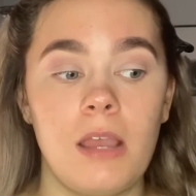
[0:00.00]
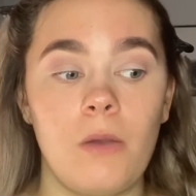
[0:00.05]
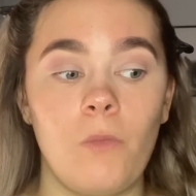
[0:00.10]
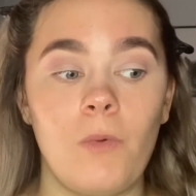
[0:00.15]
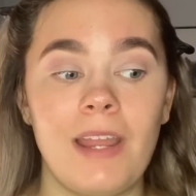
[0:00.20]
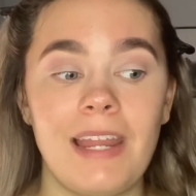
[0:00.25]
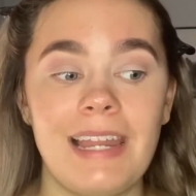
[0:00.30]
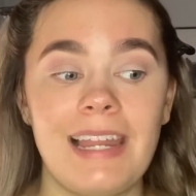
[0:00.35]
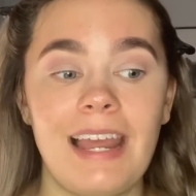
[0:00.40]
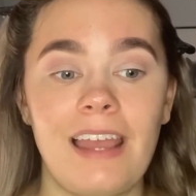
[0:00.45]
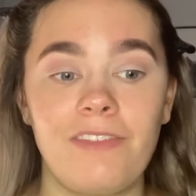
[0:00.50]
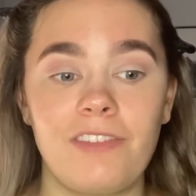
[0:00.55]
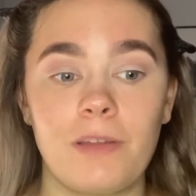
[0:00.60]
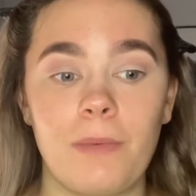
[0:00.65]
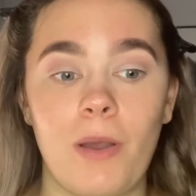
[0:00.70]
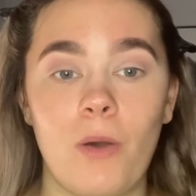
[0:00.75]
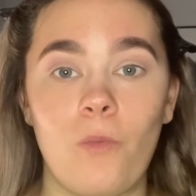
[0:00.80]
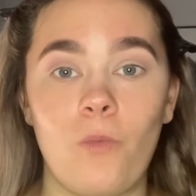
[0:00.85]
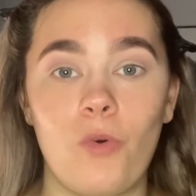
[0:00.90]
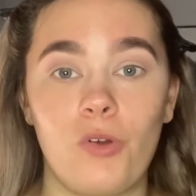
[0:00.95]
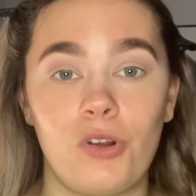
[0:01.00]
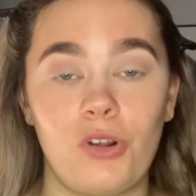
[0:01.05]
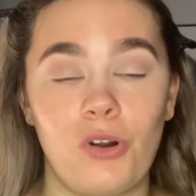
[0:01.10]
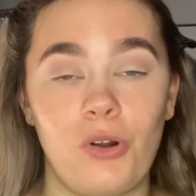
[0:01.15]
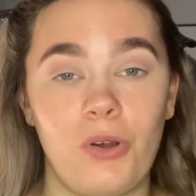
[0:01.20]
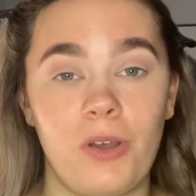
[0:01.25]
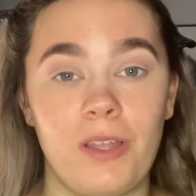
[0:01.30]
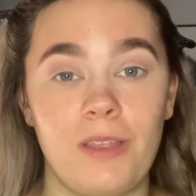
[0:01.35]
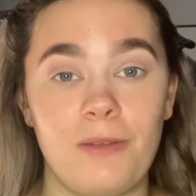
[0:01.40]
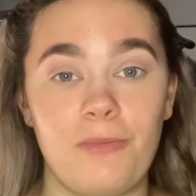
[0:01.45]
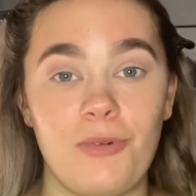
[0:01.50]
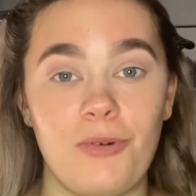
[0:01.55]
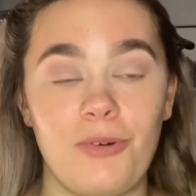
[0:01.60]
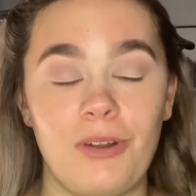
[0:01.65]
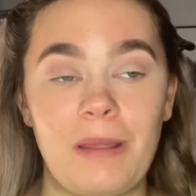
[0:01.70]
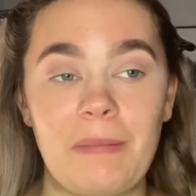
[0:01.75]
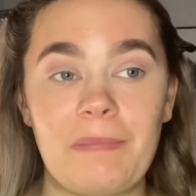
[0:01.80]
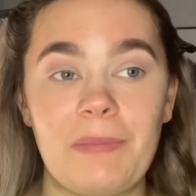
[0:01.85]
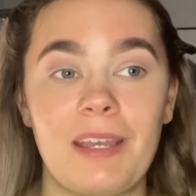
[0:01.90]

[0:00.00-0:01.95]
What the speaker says: we left about 1 o'clock in the morning,